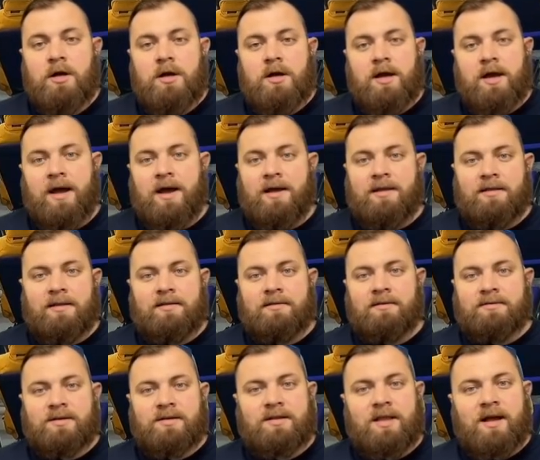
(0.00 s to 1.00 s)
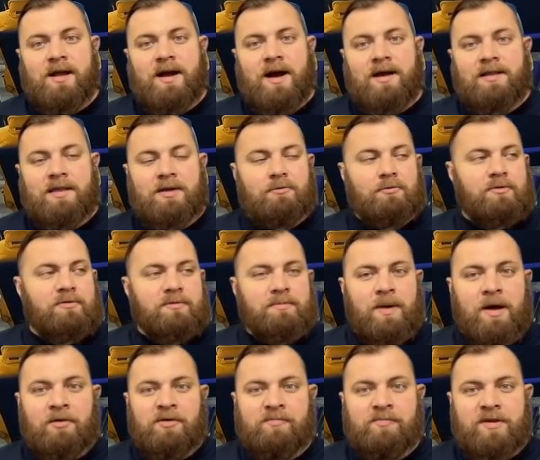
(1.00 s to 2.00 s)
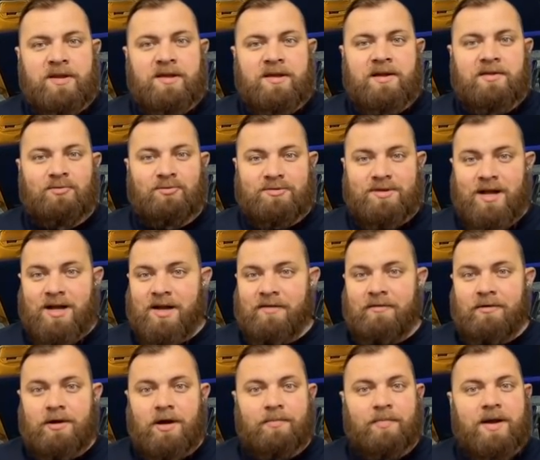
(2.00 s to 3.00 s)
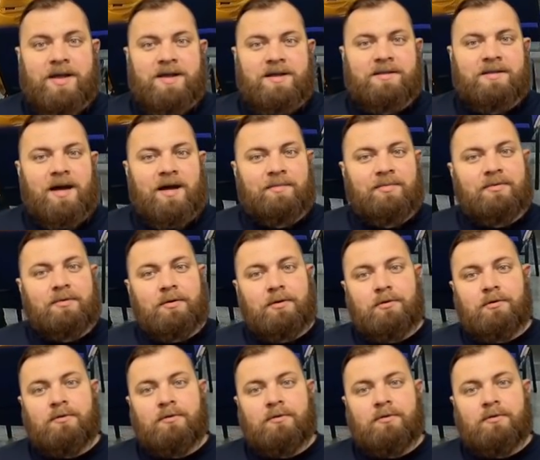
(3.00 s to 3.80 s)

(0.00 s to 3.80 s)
And it looks like that guy that was I was bidding against was not giving up anytime soon.